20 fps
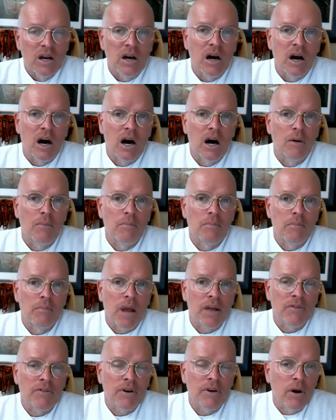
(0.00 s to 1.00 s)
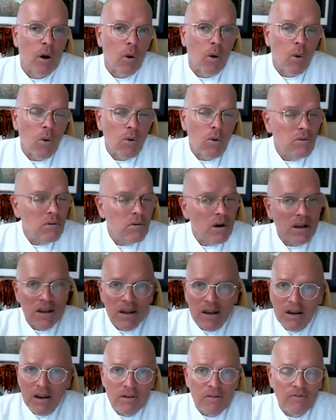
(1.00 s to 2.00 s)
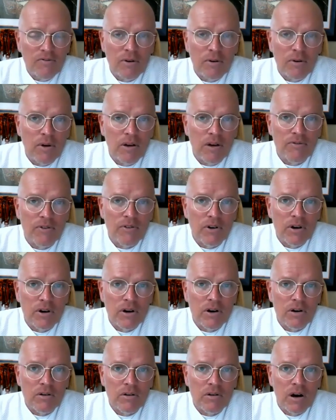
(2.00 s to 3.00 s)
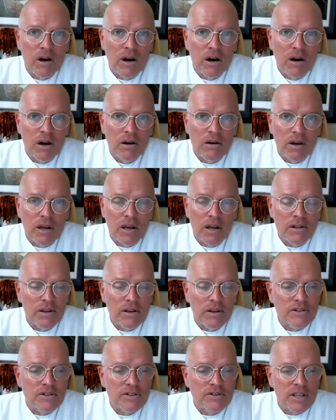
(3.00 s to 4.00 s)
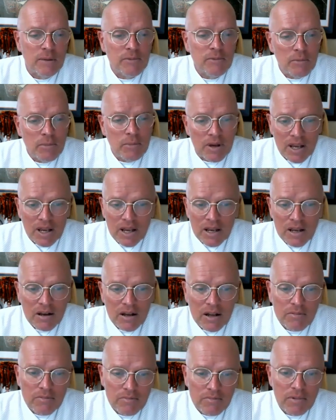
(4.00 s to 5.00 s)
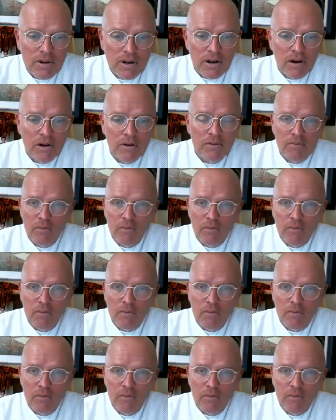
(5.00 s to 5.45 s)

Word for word: Um, and the goal again for for uh, Elias seemed to be, and you know